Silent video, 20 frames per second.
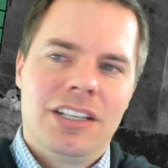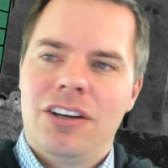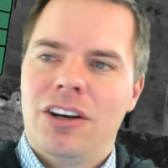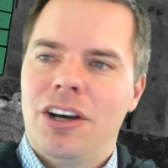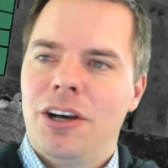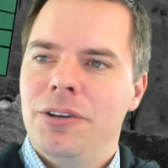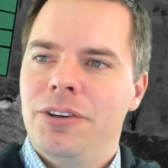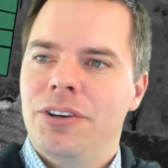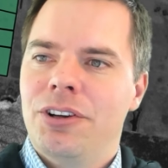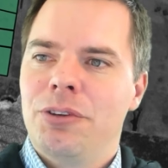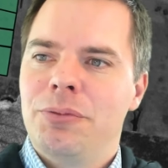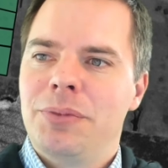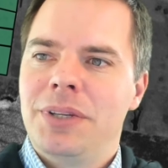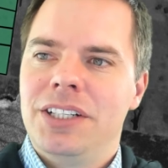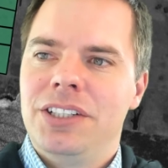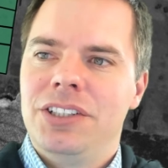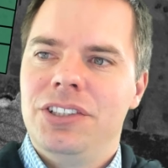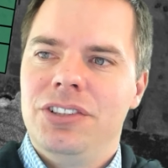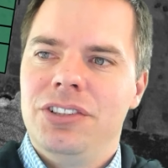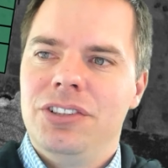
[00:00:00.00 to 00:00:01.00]
I know I'm
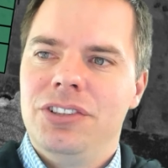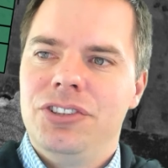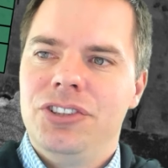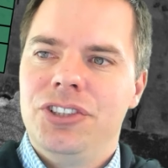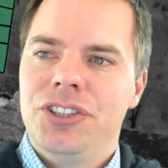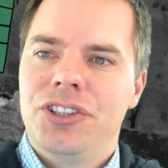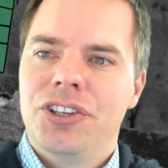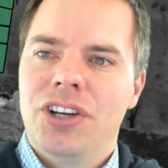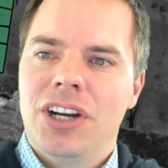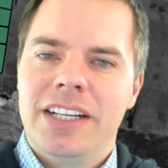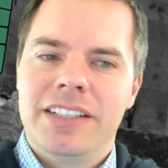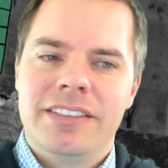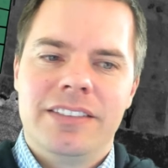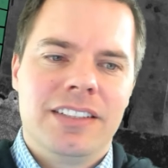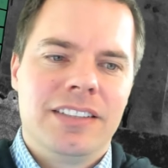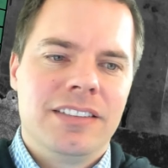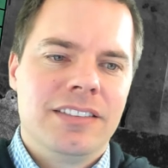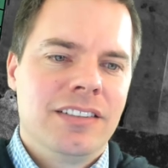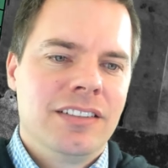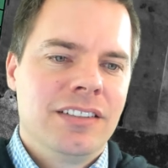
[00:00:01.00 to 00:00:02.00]
in new
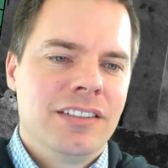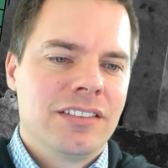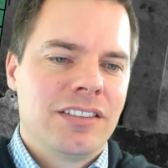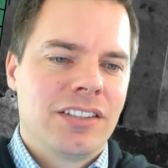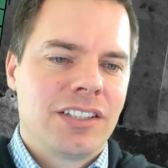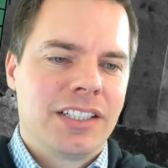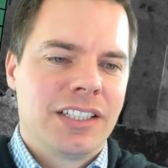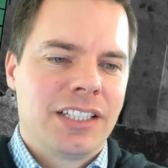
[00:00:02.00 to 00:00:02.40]
grazings, so I can